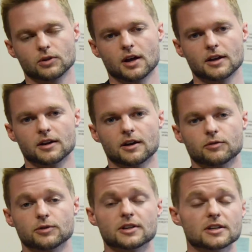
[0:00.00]
lot of
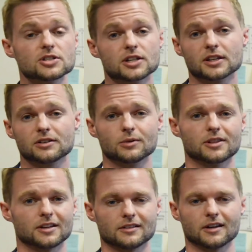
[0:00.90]
reconditioning into it,
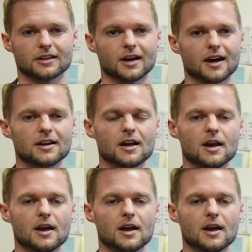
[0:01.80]
things like that.